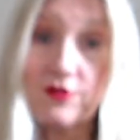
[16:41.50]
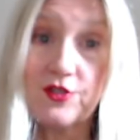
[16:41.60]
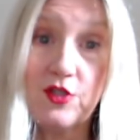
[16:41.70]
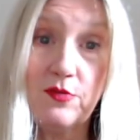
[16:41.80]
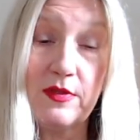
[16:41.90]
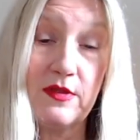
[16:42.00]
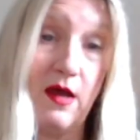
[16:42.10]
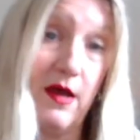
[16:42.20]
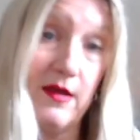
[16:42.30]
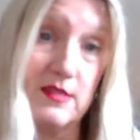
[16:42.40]
too, but the
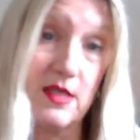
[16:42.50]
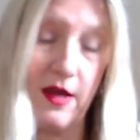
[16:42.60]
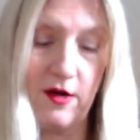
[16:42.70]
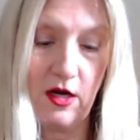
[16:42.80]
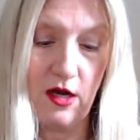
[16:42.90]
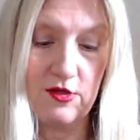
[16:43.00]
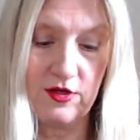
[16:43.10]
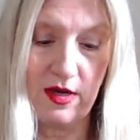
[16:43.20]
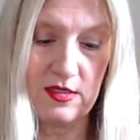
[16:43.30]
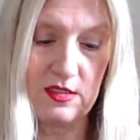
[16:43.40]
high, it's higher
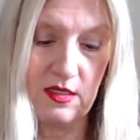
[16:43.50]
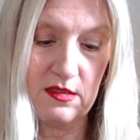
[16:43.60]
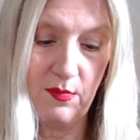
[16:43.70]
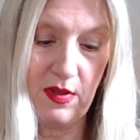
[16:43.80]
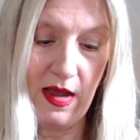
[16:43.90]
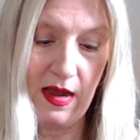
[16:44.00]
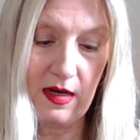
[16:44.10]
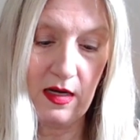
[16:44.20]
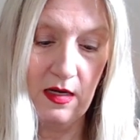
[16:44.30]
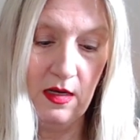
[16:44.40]
contrast in the
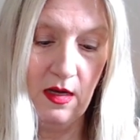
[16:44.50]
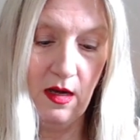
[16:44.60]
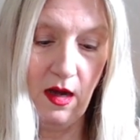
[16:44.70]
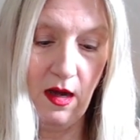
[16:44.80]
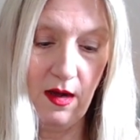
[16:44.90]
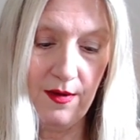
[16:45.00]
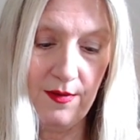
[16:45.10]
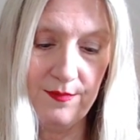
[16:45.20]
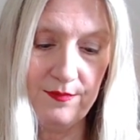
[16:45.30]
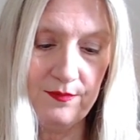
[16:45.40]
black.
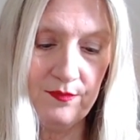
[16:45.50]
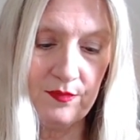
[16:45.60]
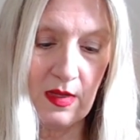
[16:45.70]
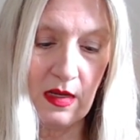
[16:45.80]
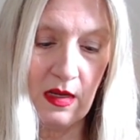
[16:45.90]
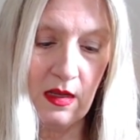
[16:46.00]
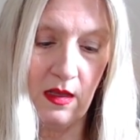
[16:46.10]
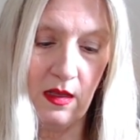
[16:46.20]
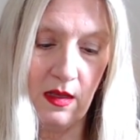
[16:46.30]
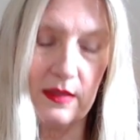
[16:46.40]
Um,
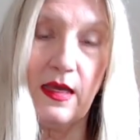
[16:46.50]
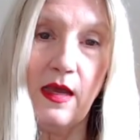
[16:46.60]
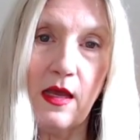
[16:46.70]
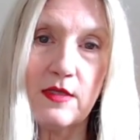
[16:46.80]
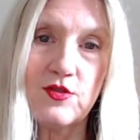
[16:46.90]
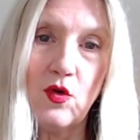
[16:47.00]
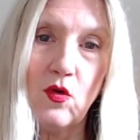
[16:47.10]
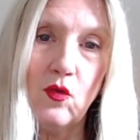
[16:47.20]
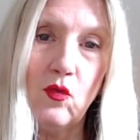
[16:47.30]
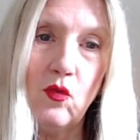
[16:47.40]
yeah,
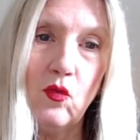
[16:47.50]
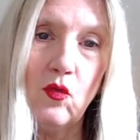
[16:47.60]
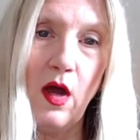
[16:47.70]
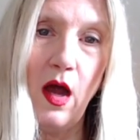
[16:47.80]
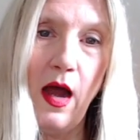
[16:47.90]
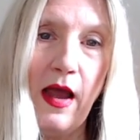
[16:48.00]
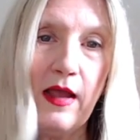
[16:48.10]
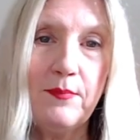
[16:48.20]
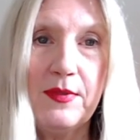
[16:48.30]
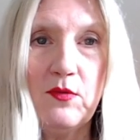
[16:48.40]
so
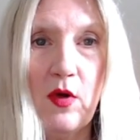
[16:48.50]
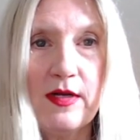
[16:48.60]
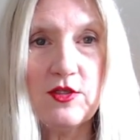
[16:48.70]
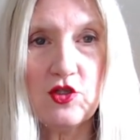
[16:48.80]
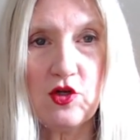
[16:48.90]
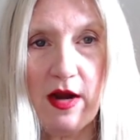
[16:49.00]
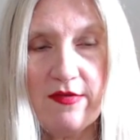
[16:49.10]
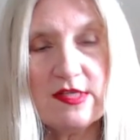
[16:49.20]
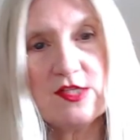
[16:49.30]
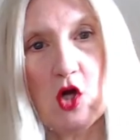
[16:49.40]
I've been wanting to try
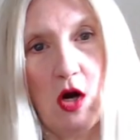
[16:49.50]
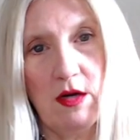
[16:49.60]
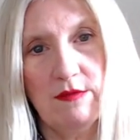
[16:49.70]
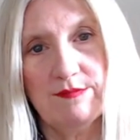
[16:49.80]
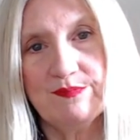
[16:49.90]
this yarn